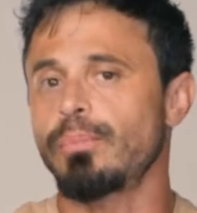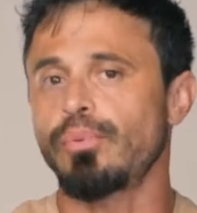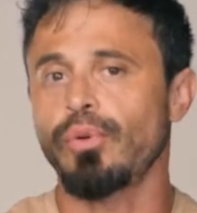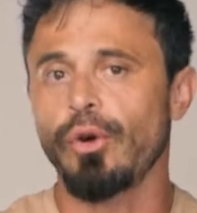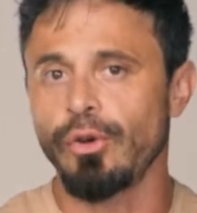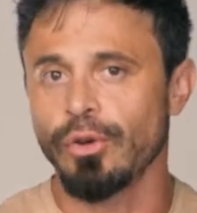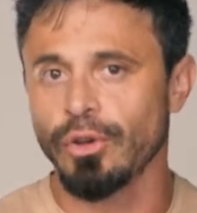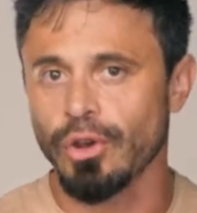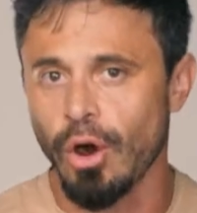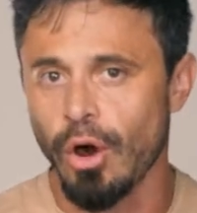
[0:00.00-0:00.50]

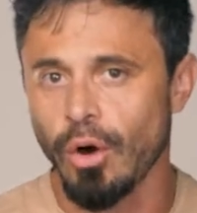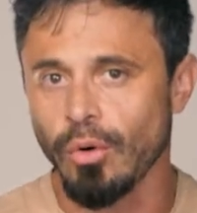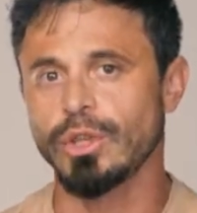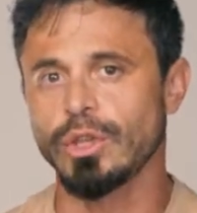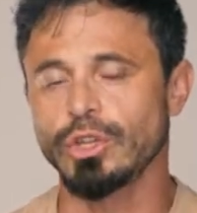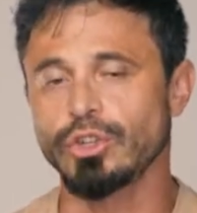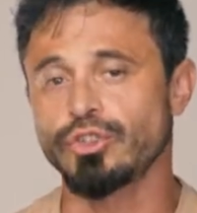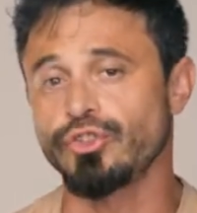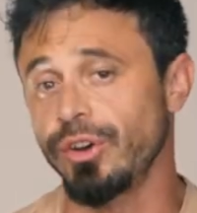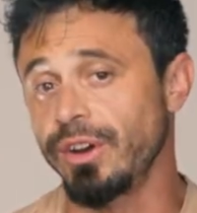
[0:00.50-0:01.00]
protocol.
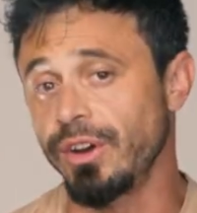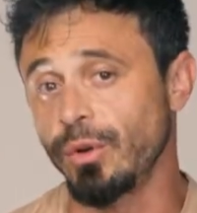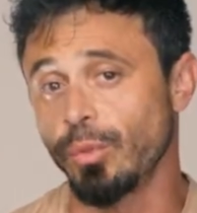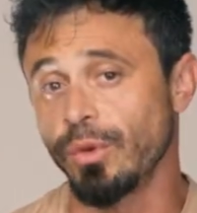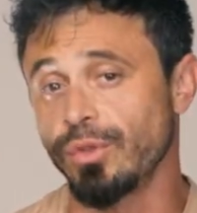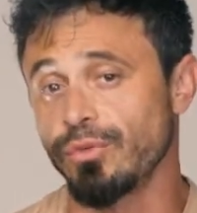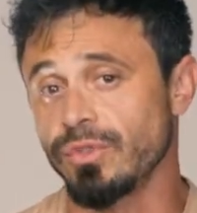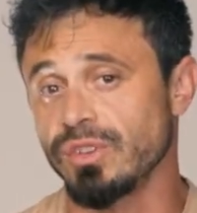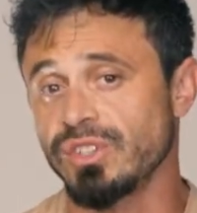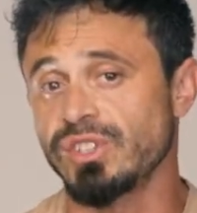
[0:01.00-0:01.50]
Treat it
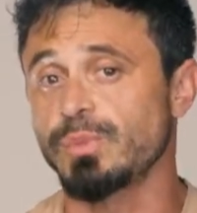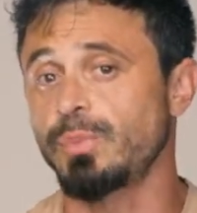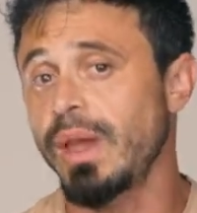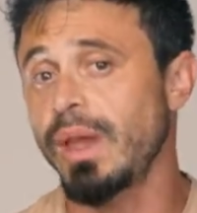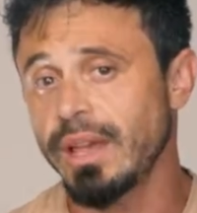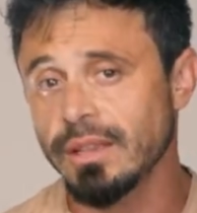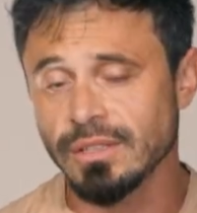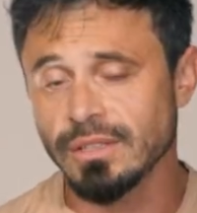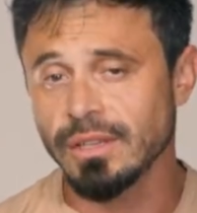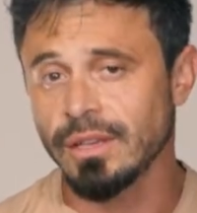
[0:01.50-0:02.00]
with
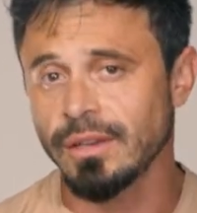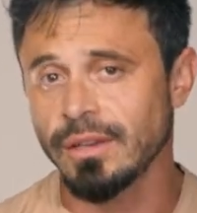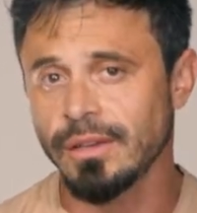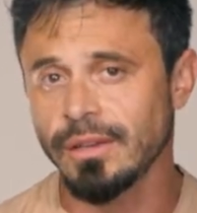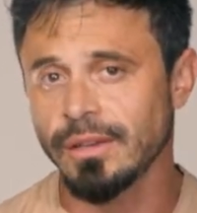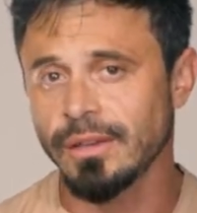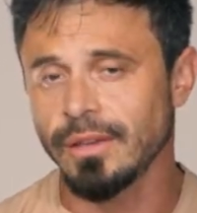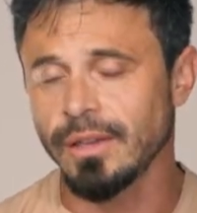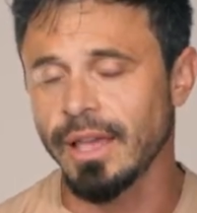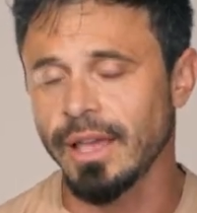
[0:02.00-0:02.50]
respect
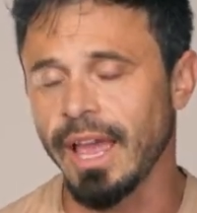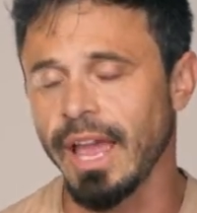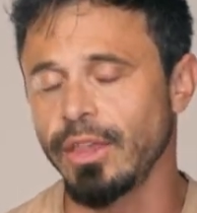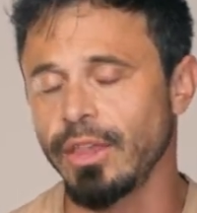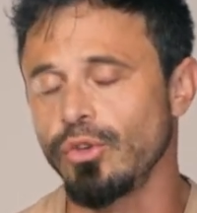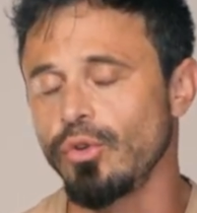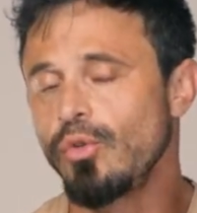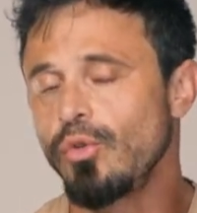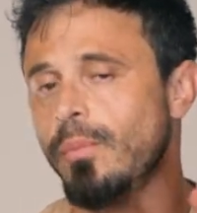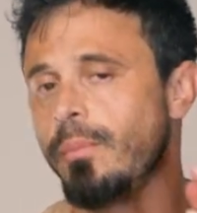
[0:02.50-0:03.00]

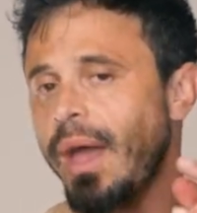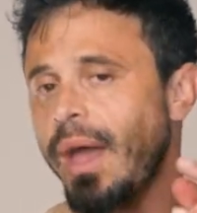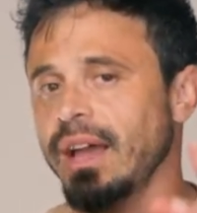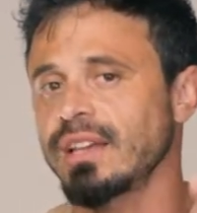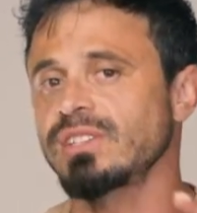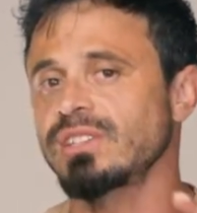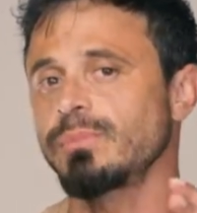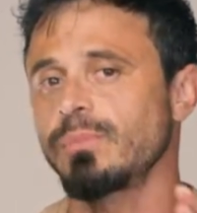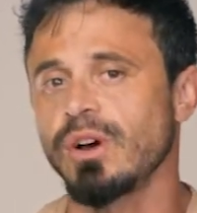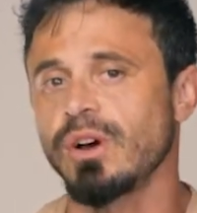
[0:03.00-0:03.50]
and you'll
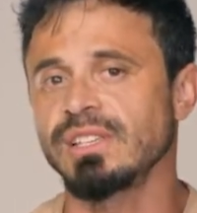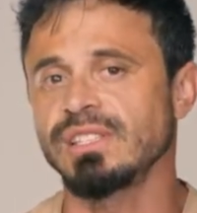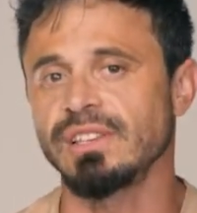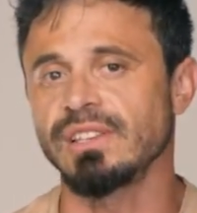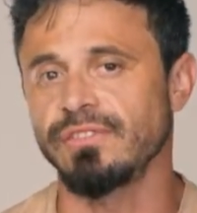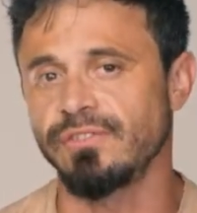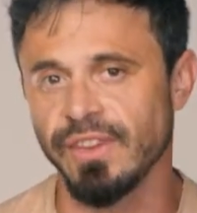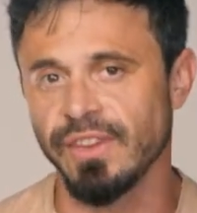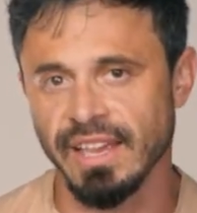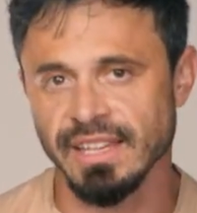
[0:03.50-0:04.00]
maximize the
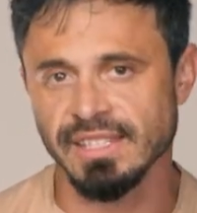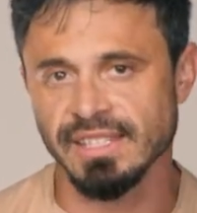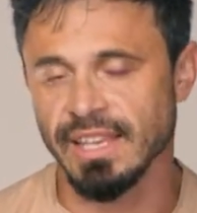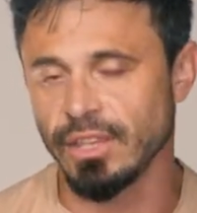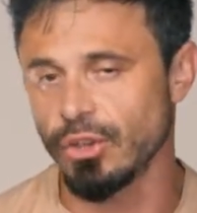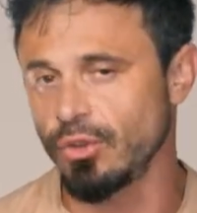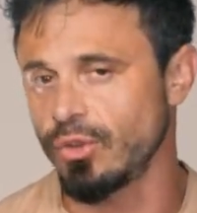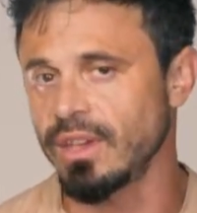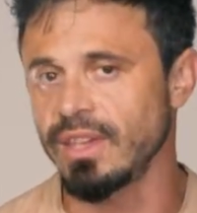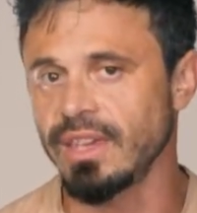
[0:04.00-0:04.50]
effects that
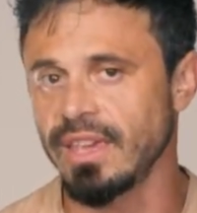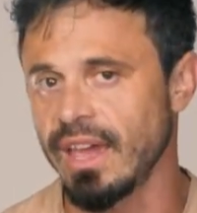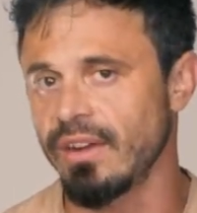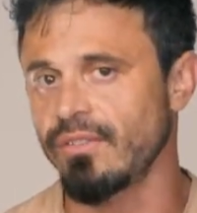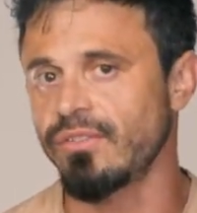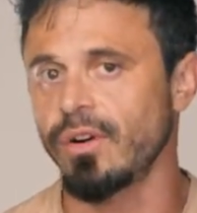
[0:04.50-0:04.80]
you can get